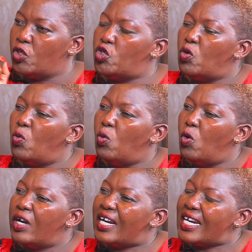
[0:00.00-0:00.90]
You
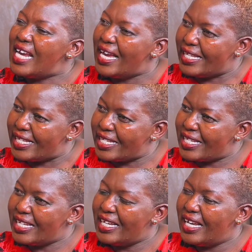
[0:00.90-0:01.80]
will rise
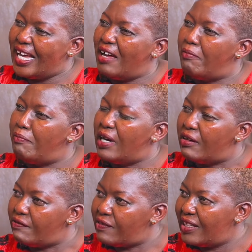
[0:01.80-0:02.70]

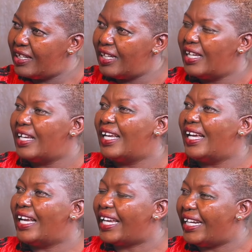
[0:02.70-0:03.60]
above
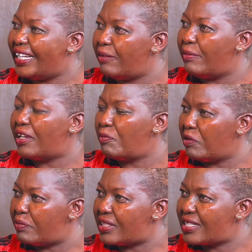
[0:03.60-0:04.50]
the academic
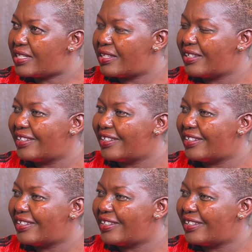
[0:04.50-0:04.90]
papers.